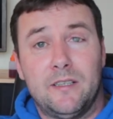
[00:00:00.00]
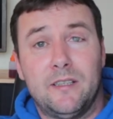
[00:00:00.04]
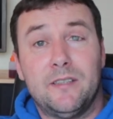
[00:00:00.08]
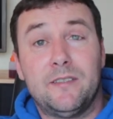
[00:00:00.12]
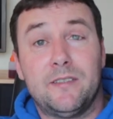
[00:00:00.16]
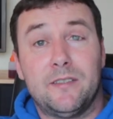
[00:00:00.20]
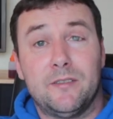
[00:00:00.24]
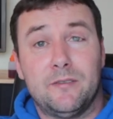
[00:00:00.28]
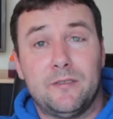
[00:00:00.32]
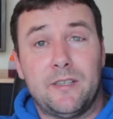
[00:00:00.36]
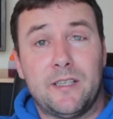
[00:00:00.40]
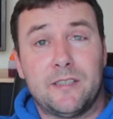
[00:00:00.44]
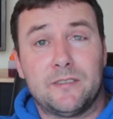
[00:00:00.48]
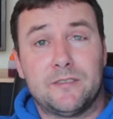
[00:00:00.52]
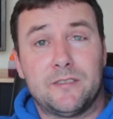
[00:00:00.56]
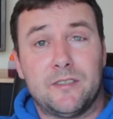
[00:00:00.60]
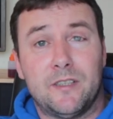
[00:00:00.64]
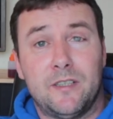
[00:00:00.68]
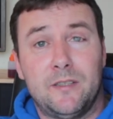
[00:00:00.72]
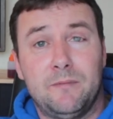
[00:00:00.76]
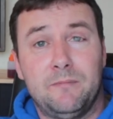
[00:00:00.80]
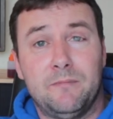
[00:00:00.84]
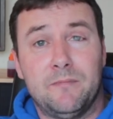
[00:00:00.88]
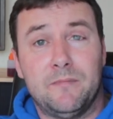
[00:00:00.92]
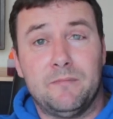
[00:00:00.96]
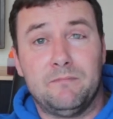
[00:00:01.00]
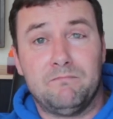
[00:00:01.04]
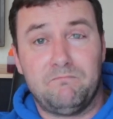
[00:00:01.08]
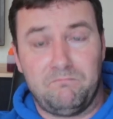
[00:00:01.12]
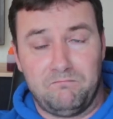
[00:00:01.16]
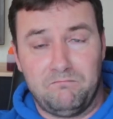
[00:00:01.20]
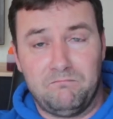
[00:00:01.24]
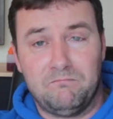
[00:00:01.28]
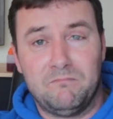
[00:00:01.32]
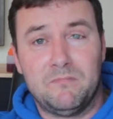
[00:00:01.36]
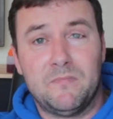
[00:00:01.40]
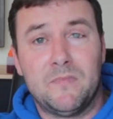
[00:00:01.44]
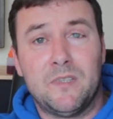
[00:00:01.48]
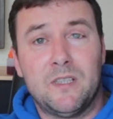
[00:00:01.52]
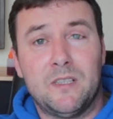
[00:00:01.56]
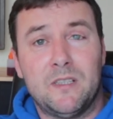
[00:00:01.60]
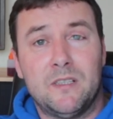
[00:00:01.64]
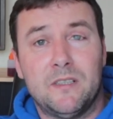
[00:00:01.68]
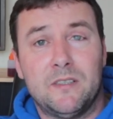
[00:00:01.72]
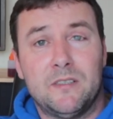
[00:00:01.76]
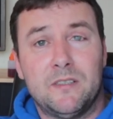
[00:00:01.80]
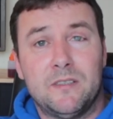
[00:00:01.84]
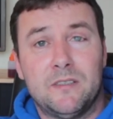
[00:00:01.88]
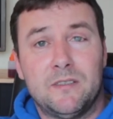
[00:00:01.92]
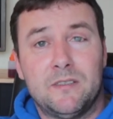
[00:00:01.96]
until next time,
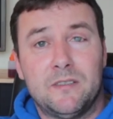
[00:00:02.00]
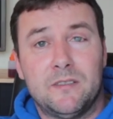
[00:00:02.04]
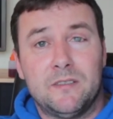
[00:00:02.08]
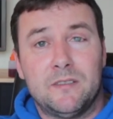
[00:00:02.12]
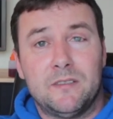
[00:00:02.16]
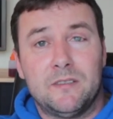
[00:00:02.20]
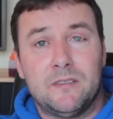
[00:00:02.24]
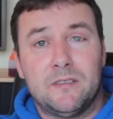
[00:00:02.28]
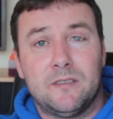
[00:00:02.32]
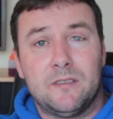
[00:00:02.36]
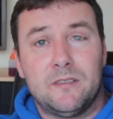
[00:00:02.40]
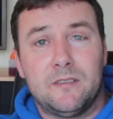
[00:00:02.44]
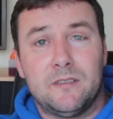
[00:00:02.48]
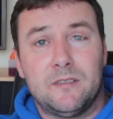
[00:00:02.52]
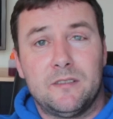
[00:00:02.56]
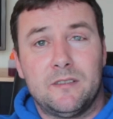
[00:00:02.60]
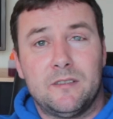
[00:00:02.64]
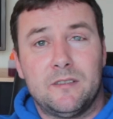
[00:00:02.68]
I